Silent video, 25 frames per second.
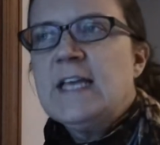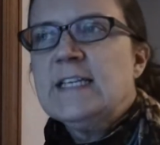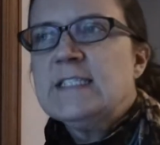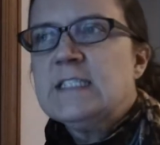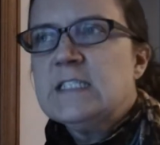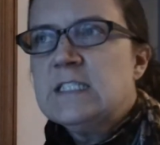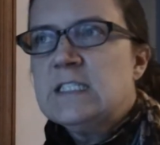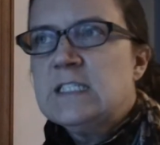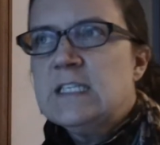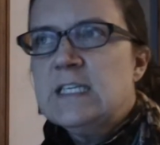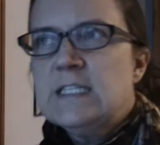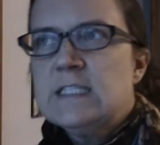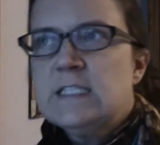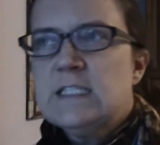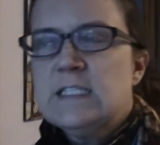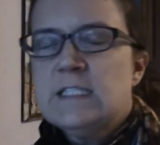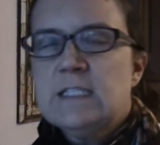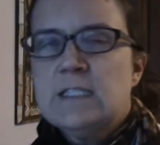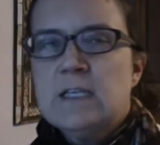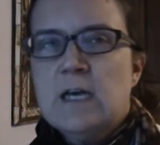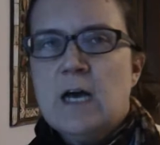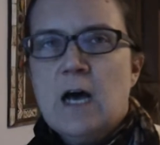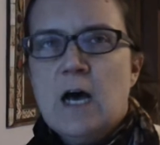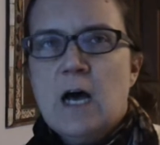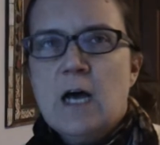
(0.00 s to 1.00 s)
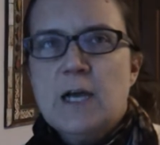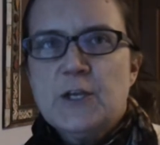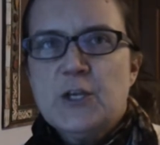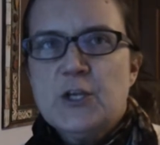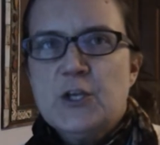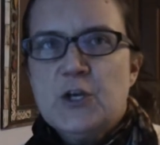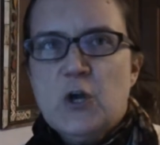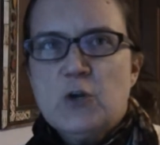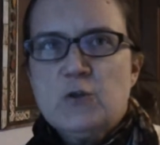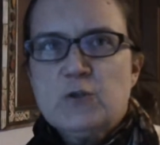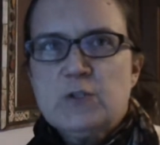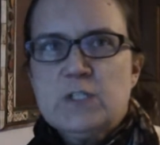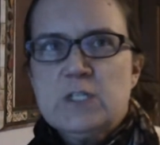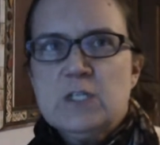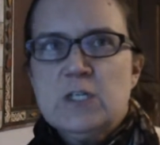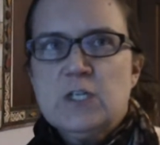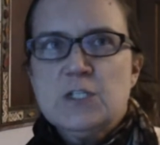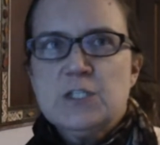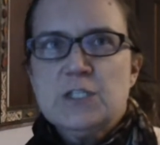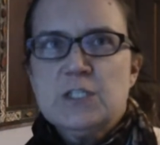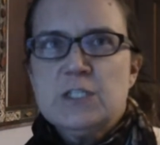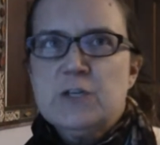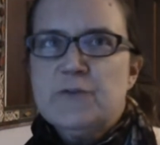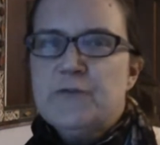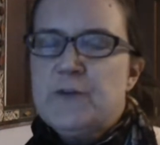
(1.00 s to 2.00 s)
It's it's uh, you know
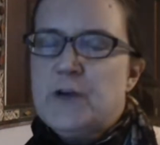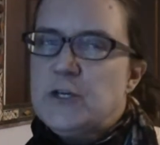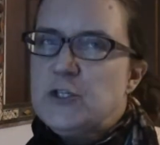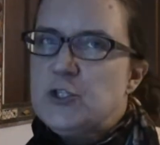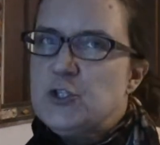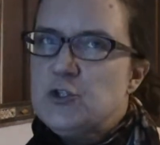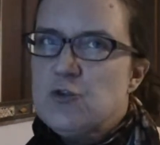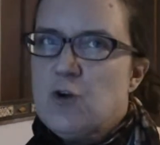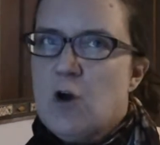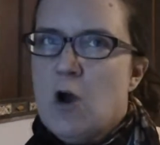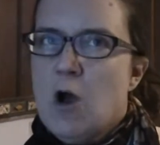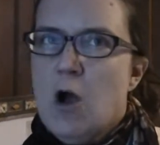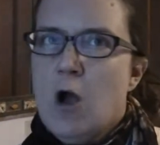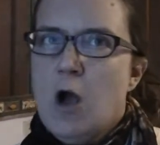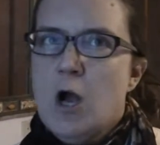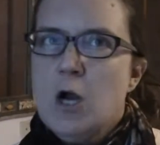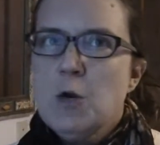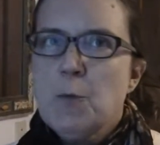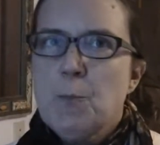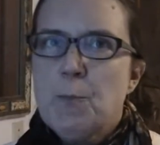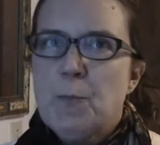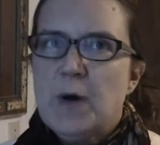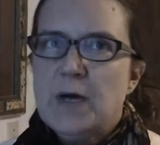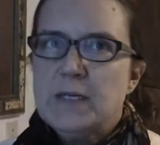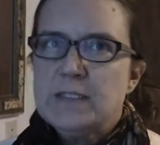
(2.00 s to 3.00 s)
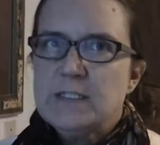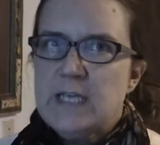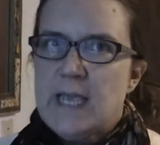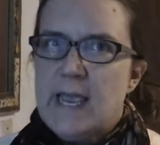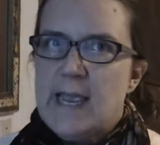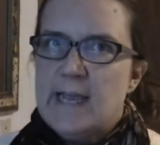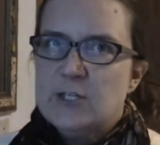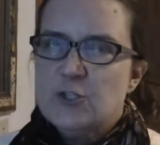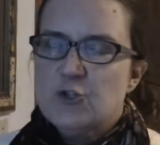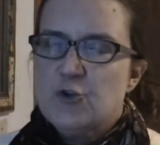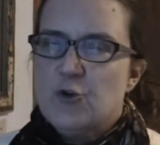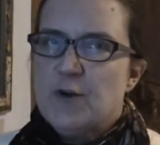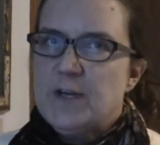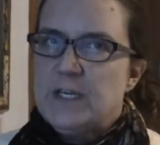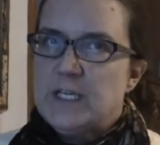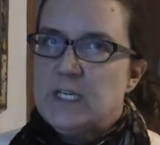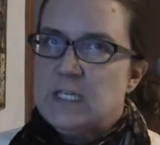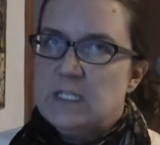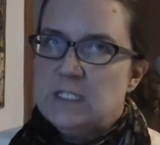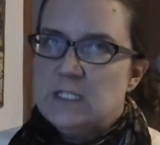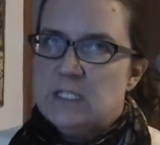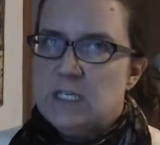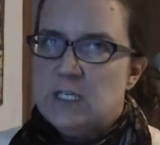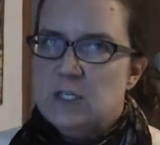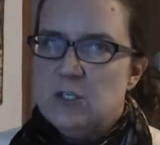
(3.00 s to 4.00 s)
still still very strong, but Android
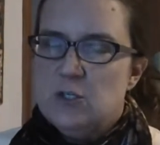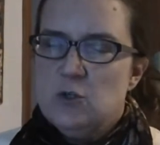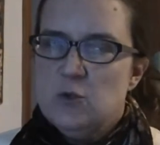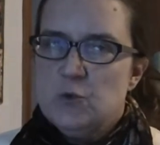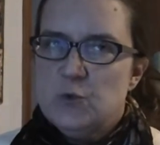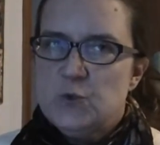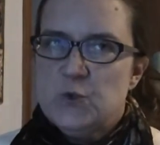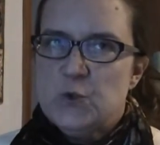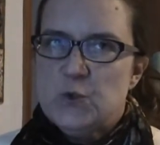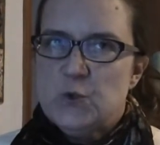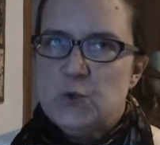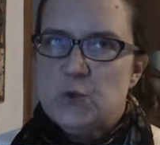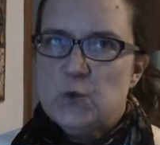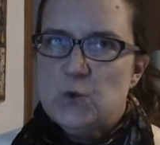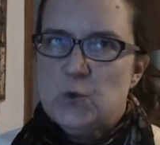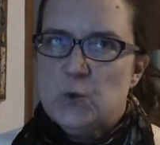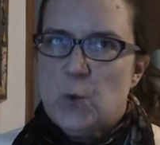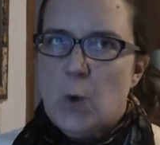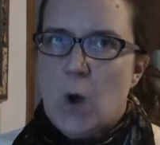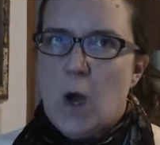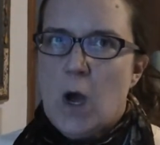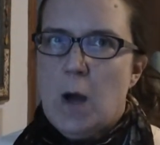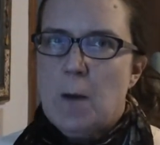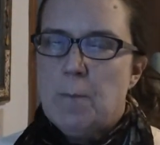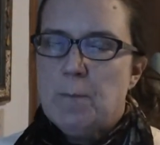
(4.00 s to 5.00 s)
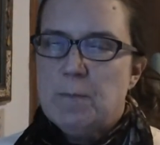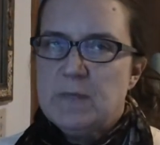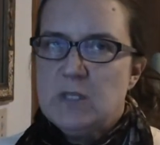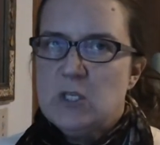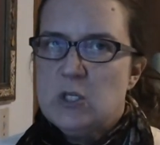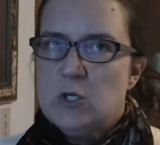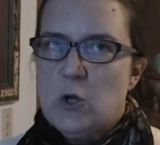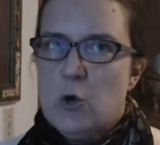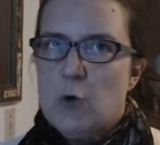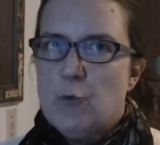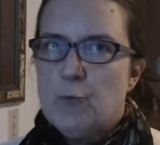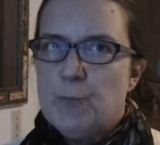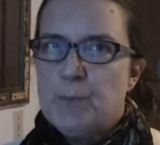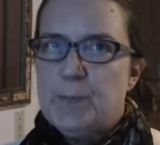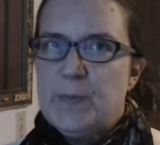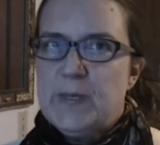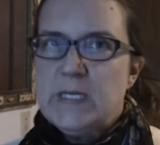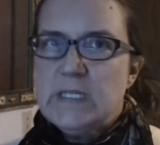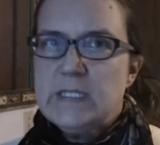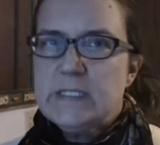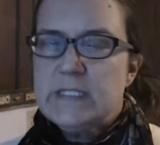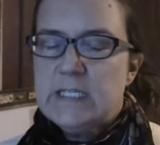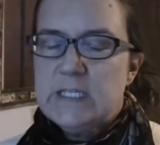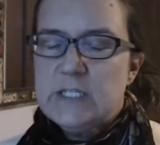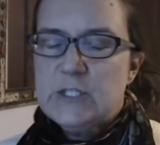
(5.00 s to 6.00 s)
continues to um, you know
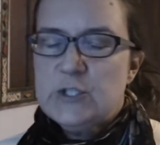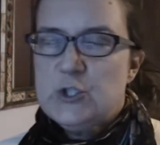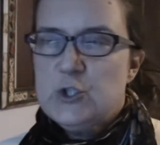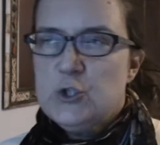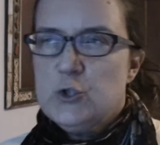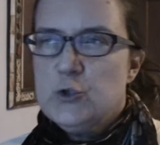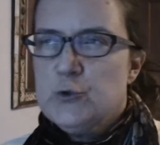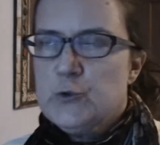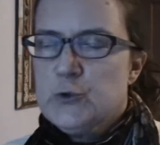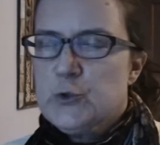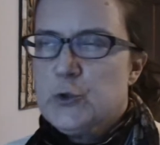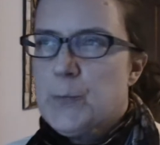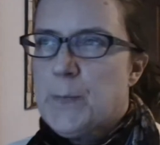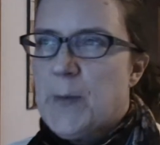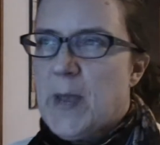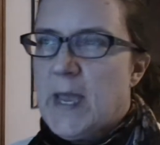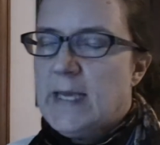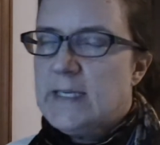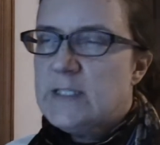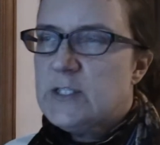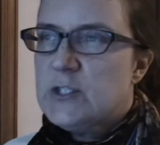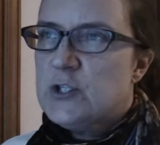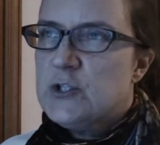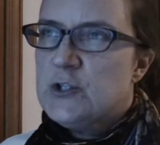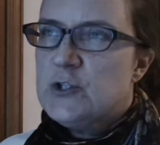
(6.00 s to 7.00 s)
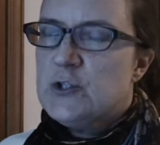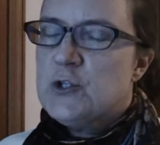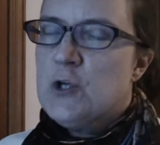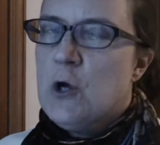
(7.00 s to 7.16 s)
build its user base.